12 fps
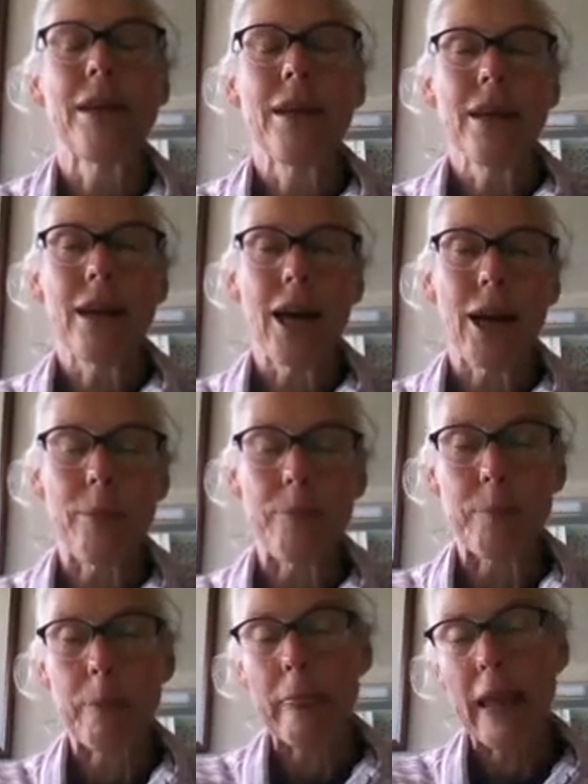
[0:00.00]

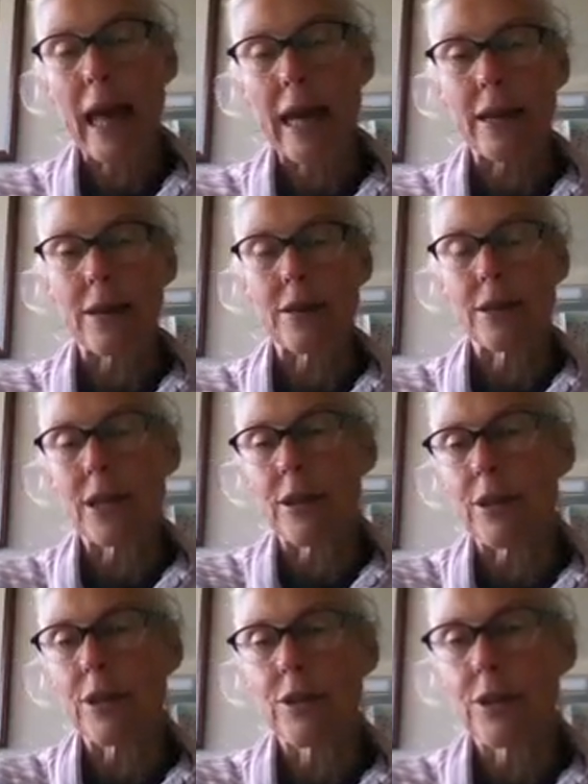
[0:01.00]

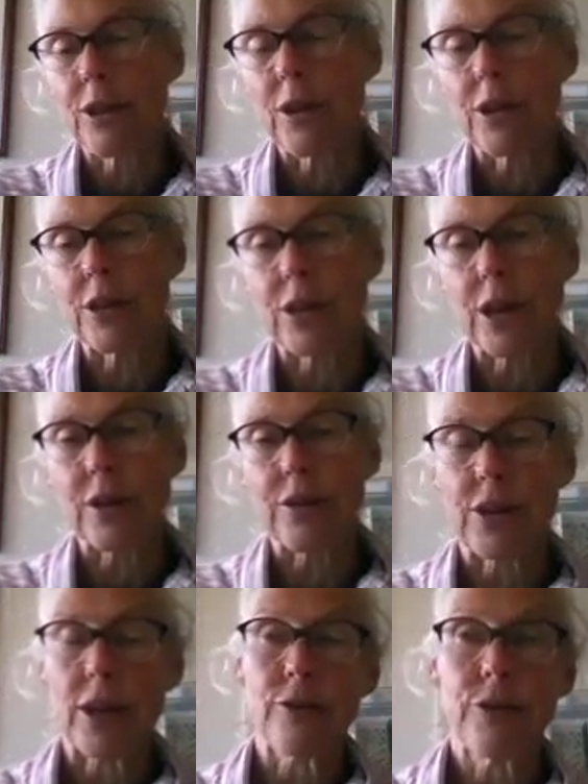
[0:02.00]
You don't need to kind of say, I'll
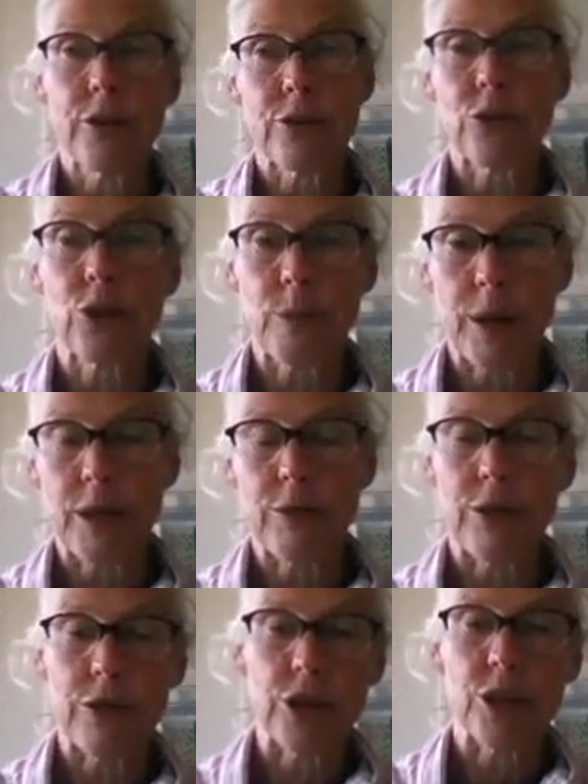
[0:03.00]
first talk about the
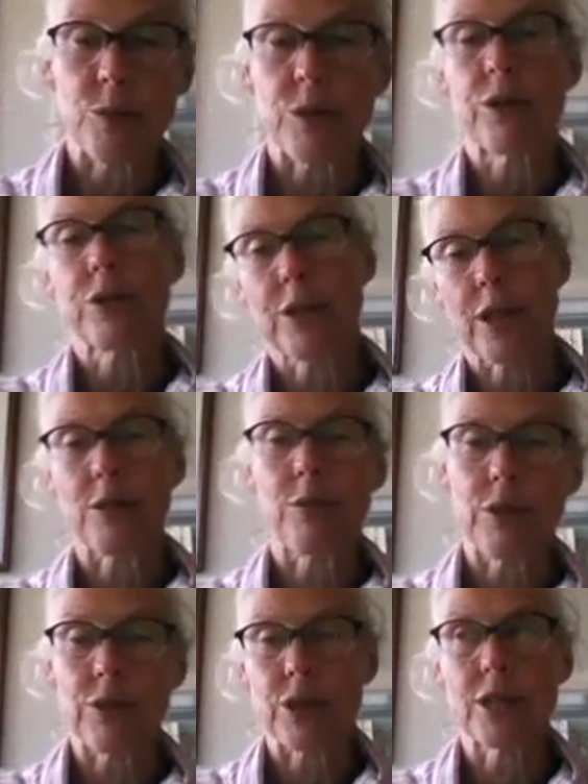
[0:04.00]
research approach, then the
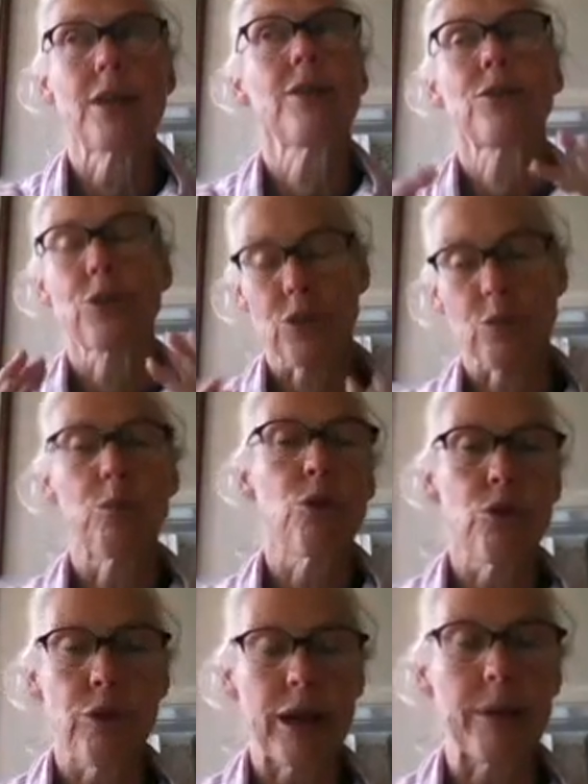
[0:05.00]
research. It's just
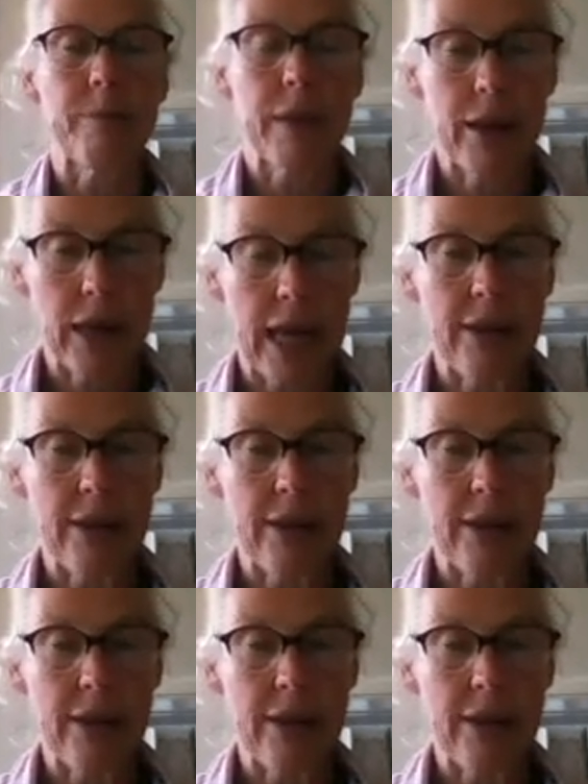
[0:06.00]
boring. Okay, so